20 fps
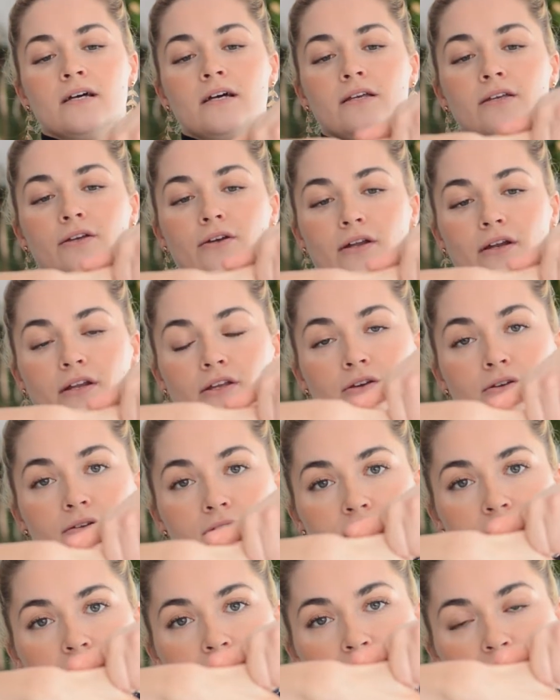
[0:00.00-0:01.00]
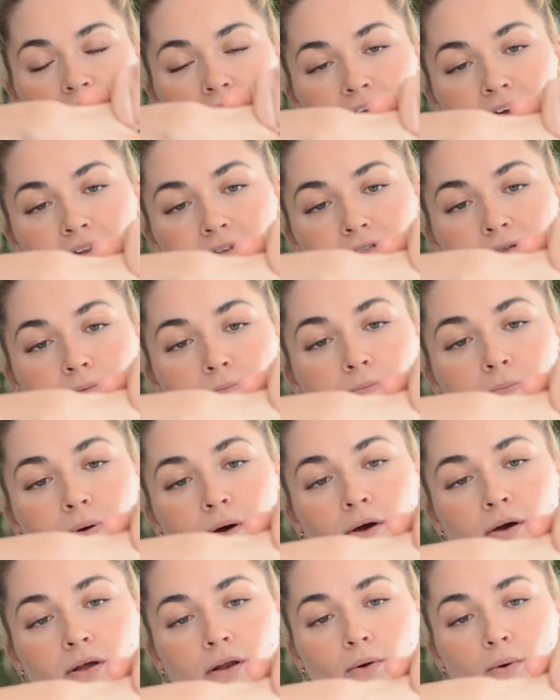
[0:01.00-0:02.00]
you're going to use the other hand to
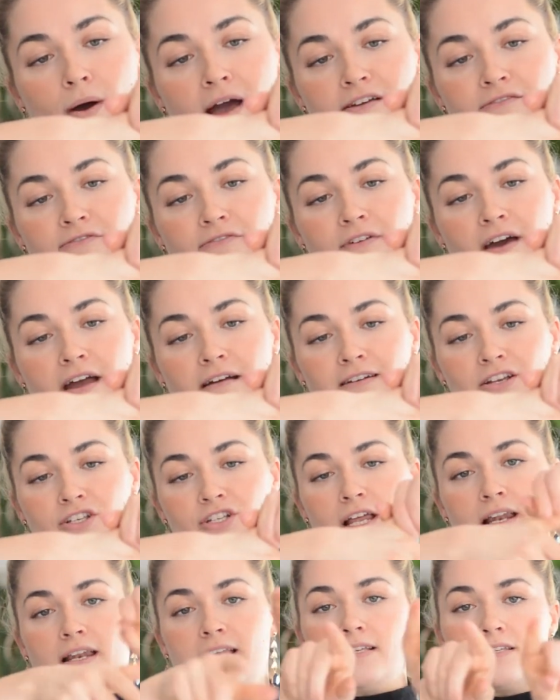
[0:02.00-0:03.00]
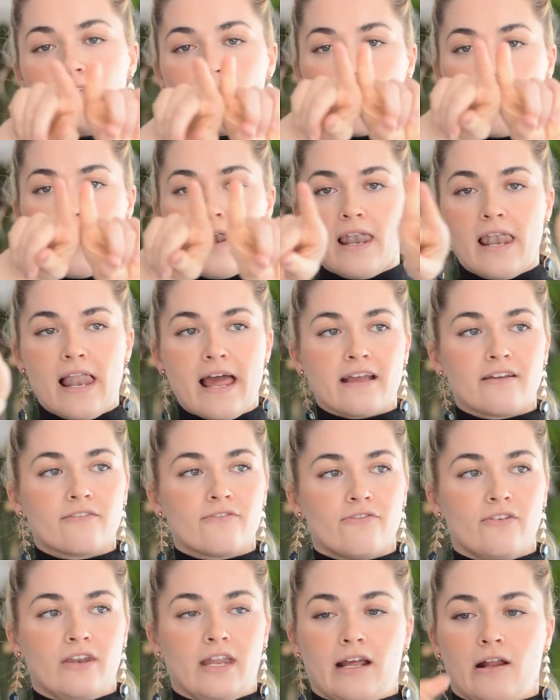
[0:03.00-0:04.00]
pull away very gently, so you're
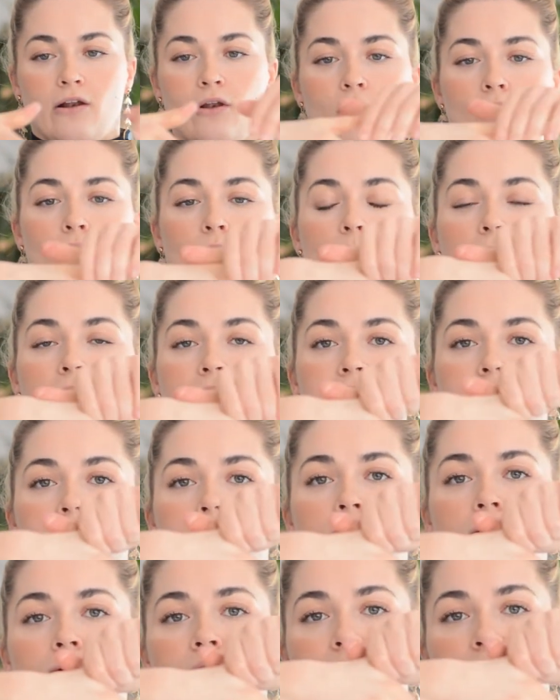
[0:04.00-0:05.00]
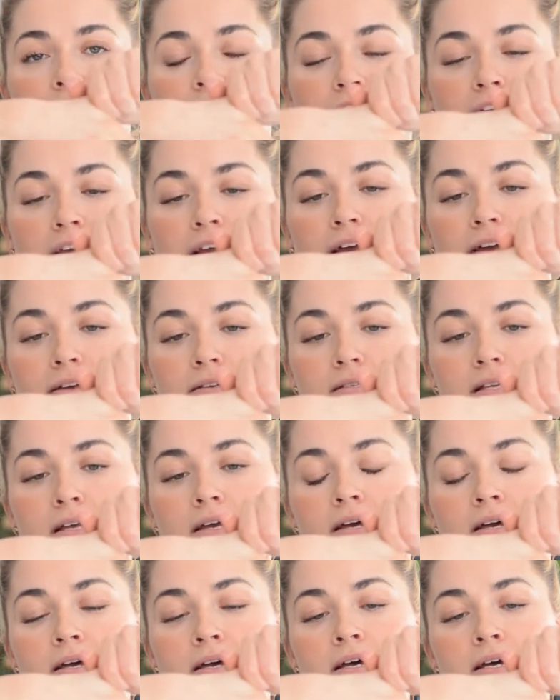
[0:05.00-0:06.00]
lengthening long ways along the fingers.
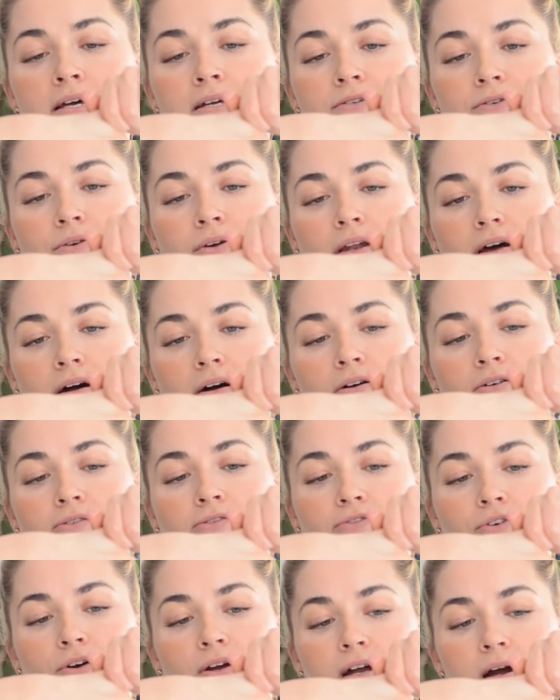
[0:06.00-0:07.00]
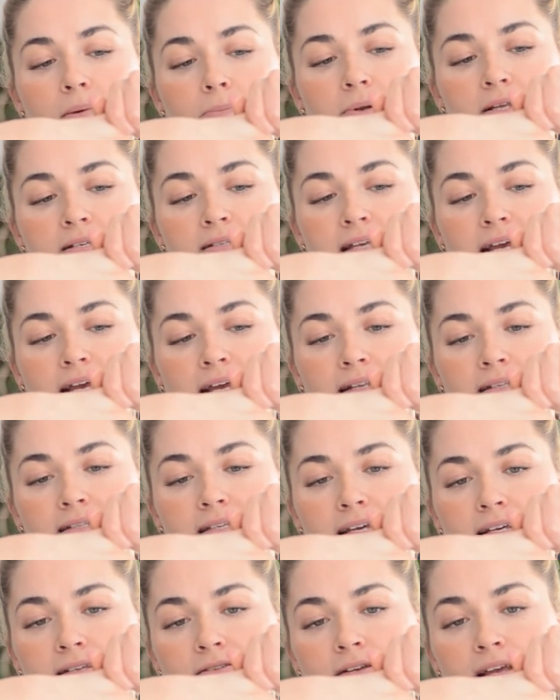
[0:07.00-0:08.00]
So you're going to hold for a couple of seconds
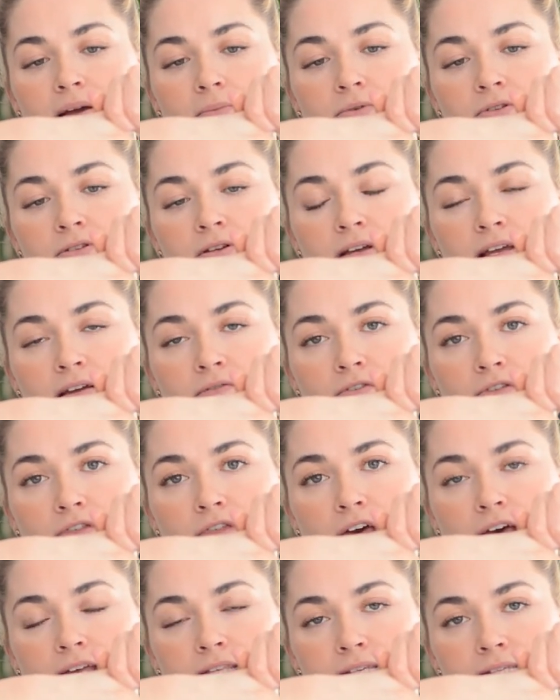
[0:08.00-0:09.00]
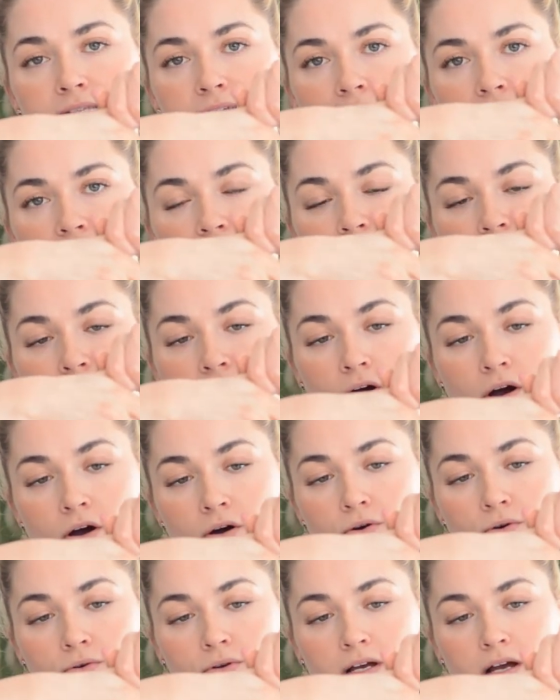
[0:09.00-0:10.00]
here. So again, we're doing it for 30 seconds. So
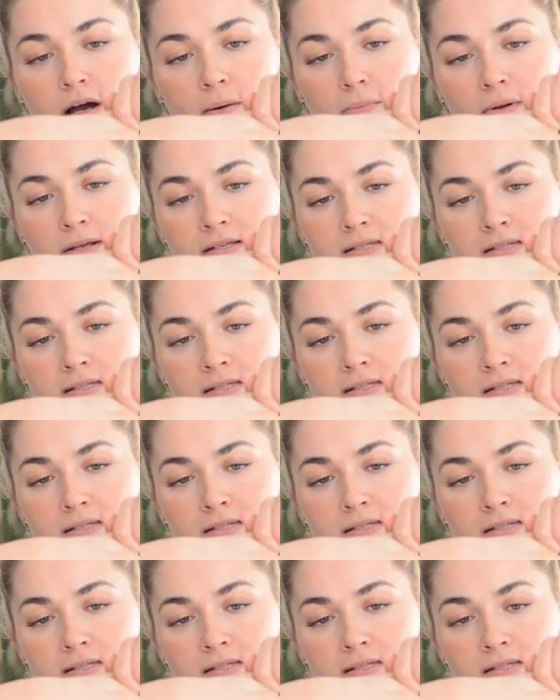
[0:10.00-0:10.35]
hold a couple of